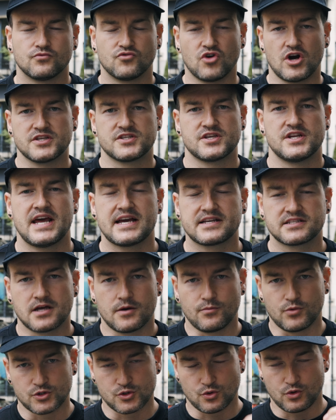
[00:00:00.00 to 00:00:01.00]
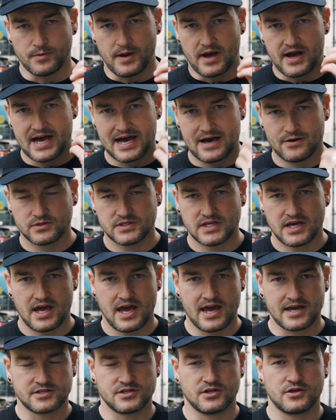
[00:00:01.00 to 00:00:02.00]
Right, so next up, we're talking about how to
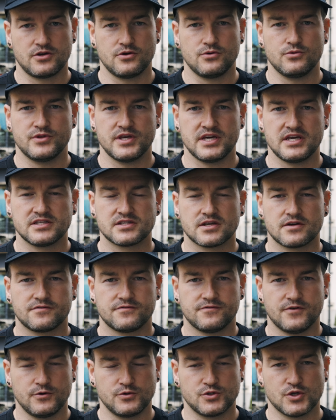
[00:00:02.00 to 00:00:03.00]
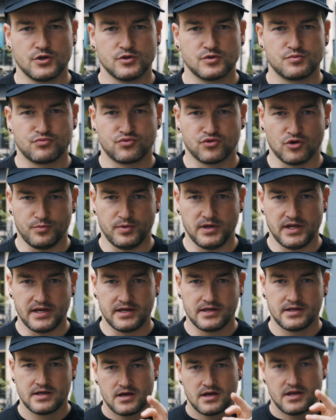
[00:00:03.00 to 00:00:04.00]
execute these photos properly.
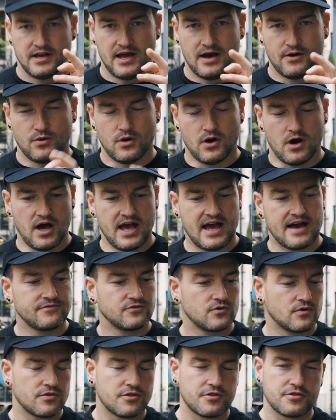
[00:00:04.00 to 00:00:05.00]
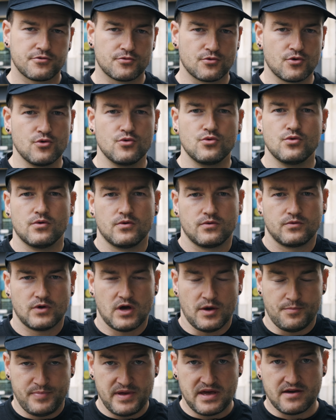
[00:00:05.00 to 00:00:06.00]
Now, I have gone through
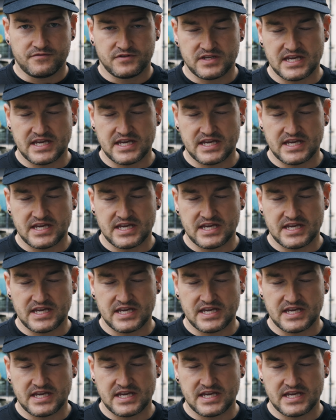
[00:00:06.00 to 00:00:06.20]
a bit of